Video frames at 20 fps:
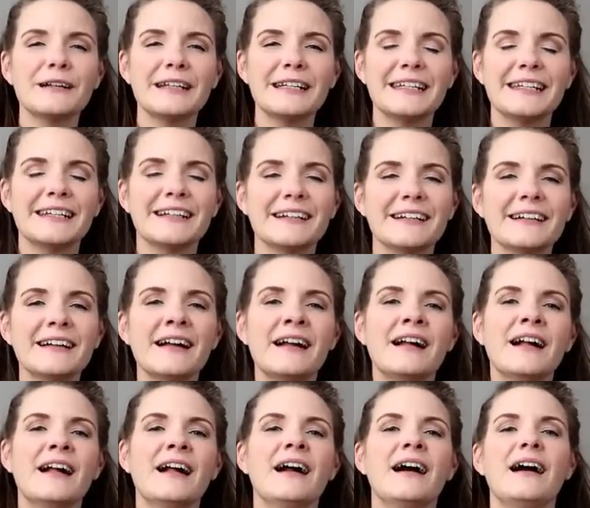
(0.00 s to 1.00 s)
right here.
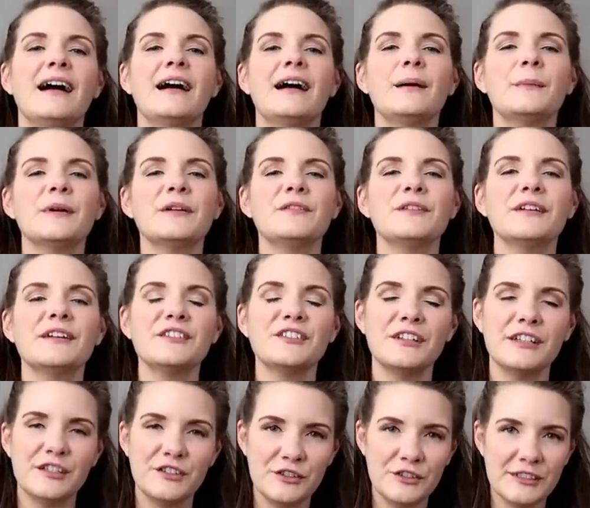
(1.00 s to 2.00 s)
Um, if you guys
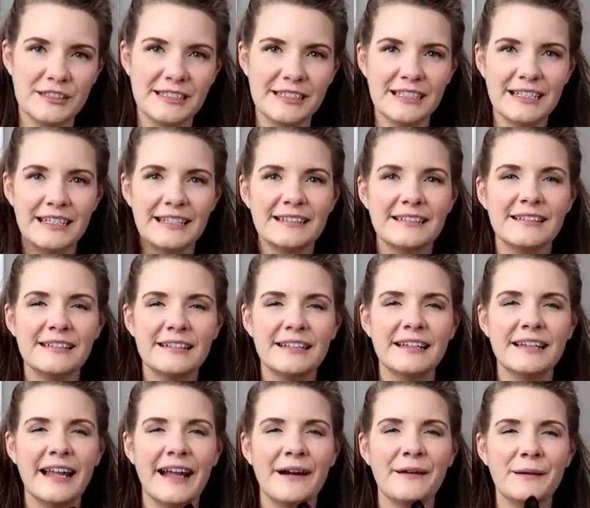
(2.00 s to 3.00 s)
are interested in
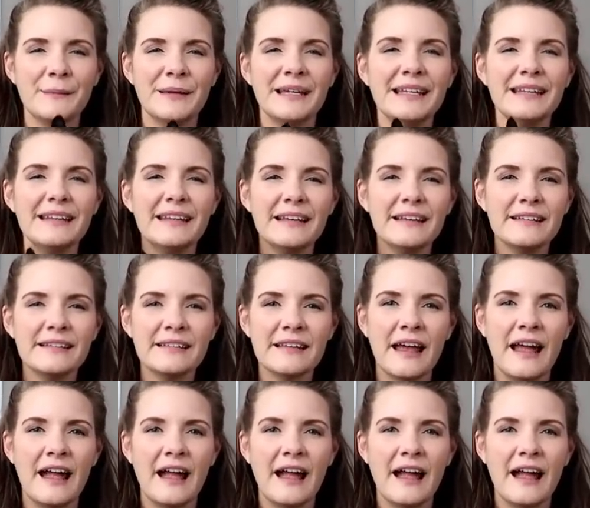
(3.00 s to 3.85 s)
seeing how I made this,